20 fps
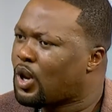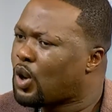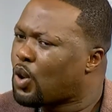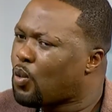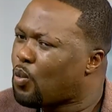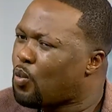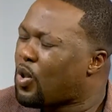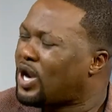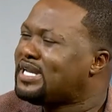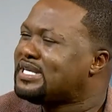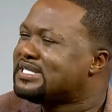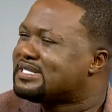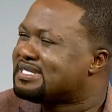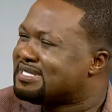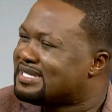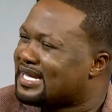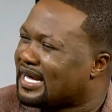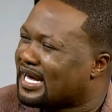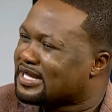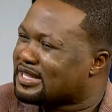What is
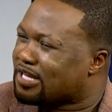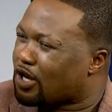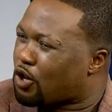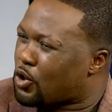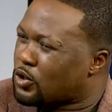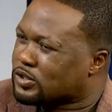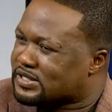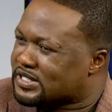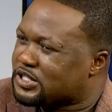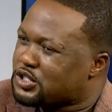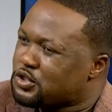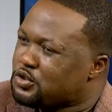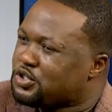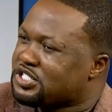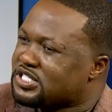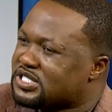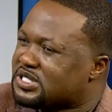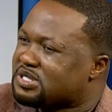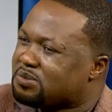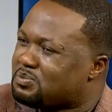the
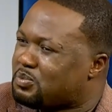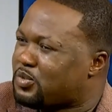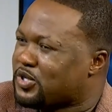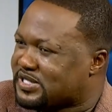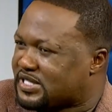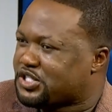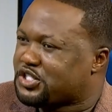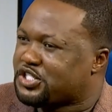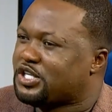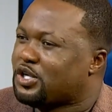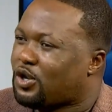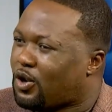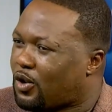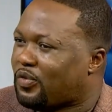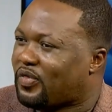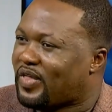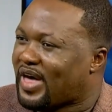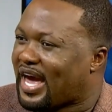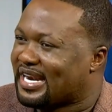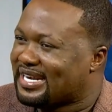Constitution's position
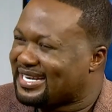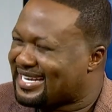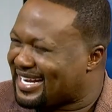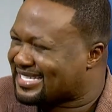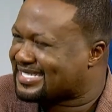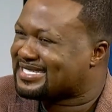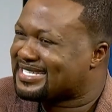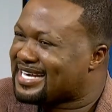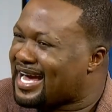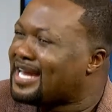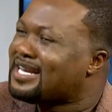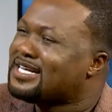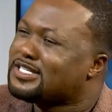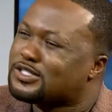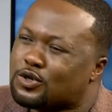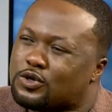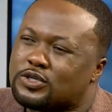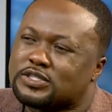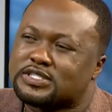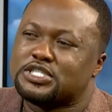on that? Does Ghana's
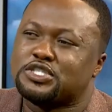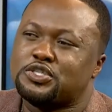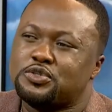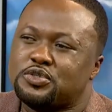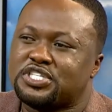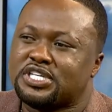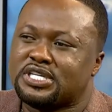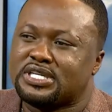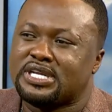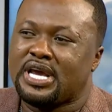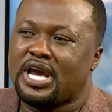Constitution